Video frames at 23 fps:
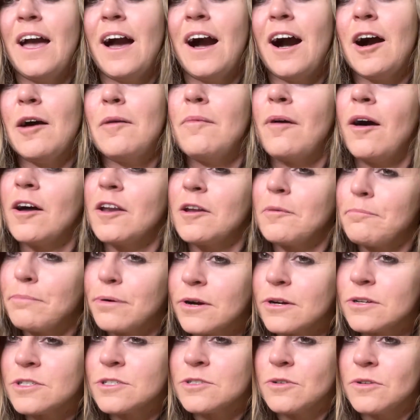on a
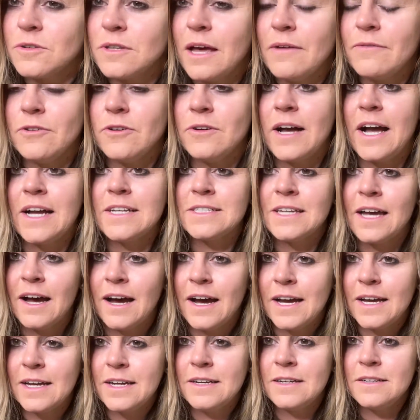personal level as
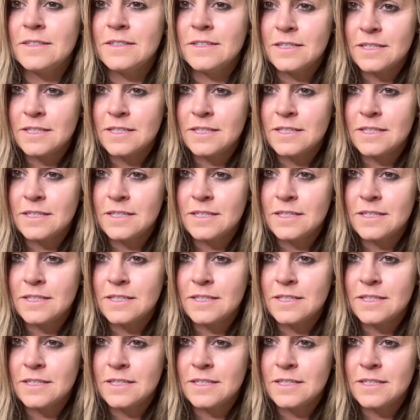I